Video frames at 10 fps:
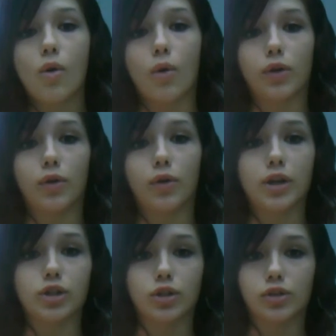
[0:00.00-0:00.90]
or you
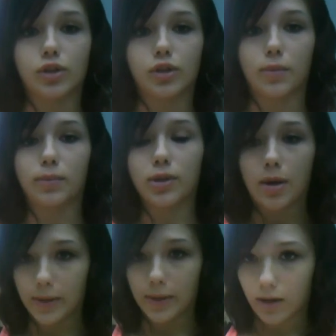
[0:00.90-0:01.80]
can just
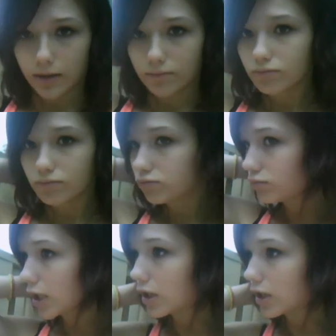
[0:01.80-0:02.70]
plop it on
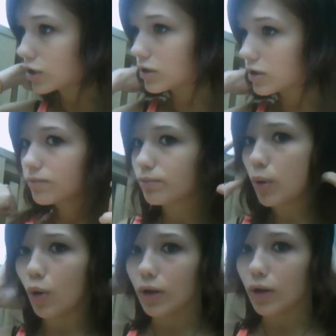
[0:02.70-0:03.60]
and just
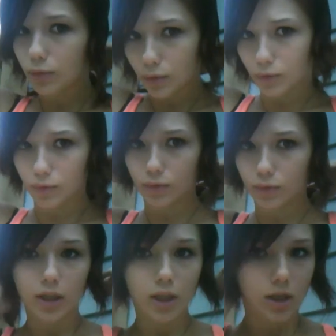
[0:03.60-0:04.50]
pull it through.
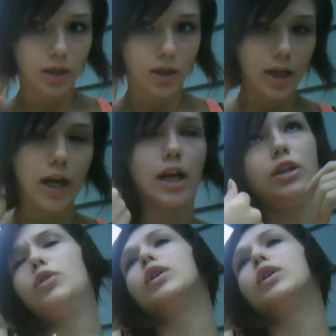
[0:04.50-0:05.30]
And